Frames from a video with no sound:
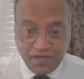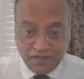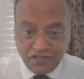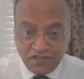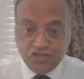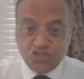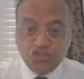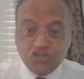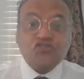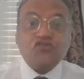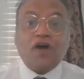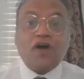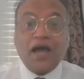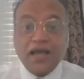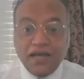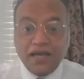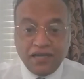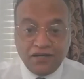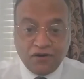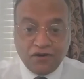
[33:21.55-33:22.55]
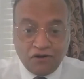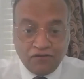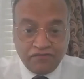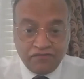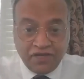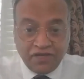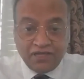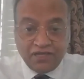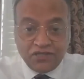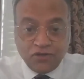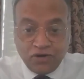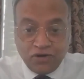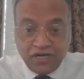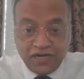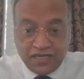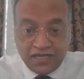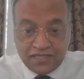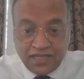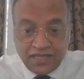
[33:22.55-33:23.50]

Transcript: this triad of His Holiness